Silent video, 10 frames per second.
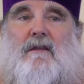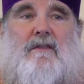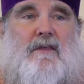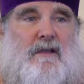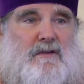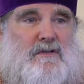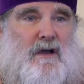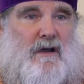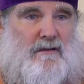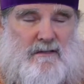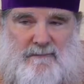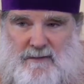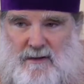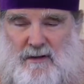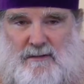things are
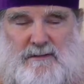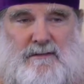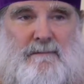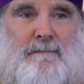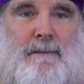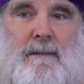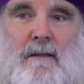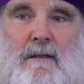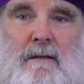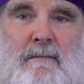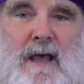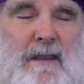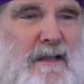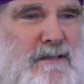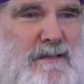difficult.
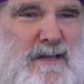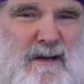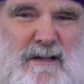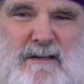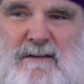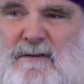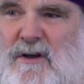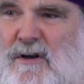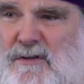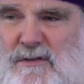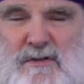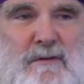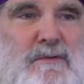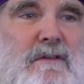Not necessarily difficult in terms